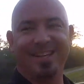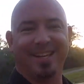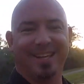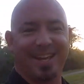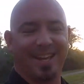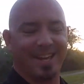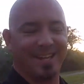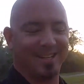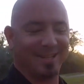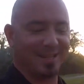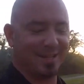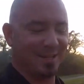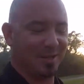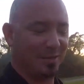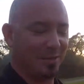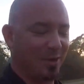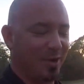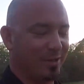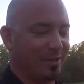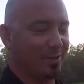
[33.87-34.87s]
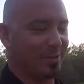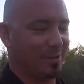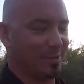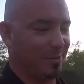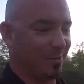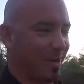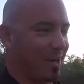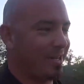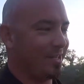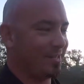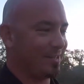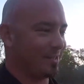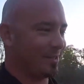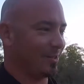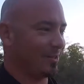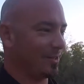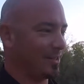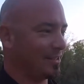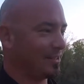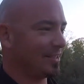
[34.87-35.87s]
and the weather's great.
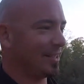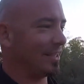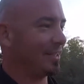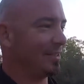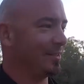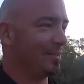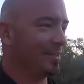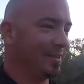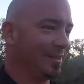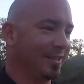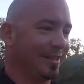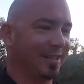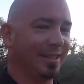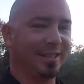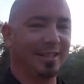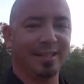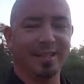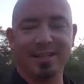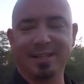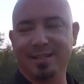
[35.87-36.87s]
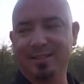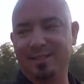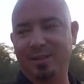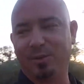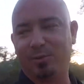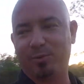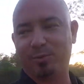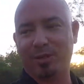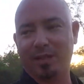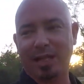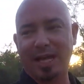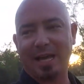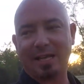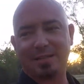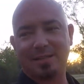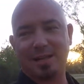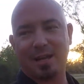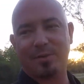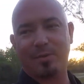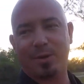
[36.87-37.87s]
So let's take a look. So the
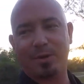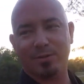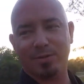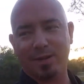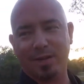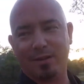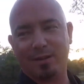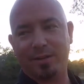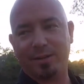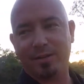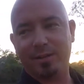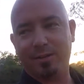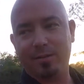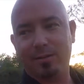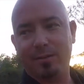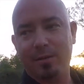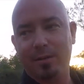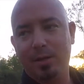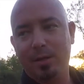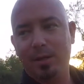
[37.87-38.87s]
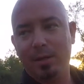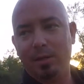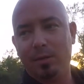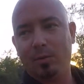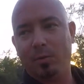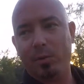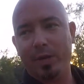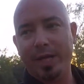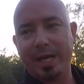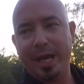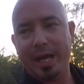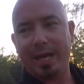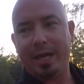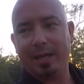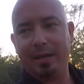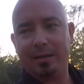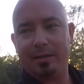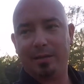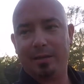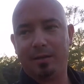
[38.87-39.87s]
last time I was out here, we
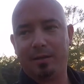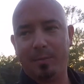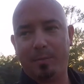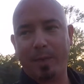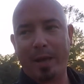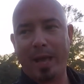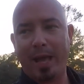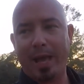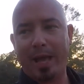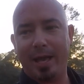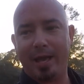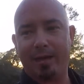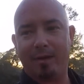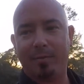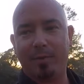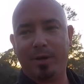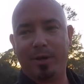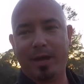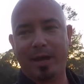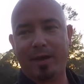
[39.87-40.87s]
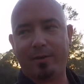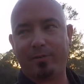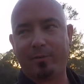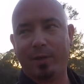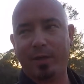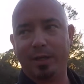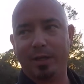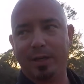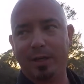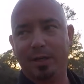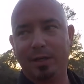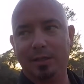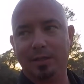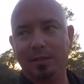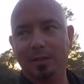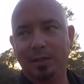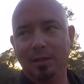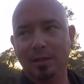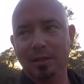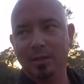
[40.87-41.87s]
had the pad about halfway
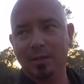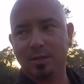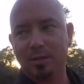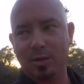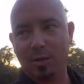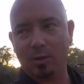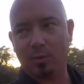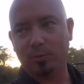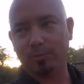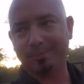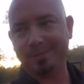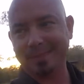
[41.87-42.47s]
done. So